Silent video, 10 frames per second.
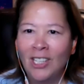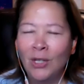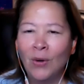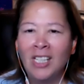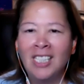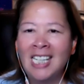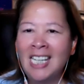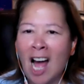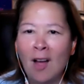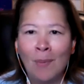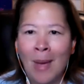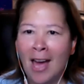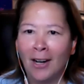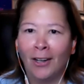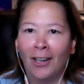So hmm. it did not
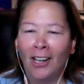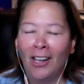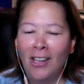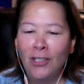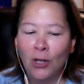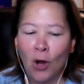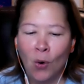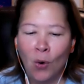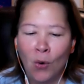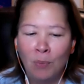matter. So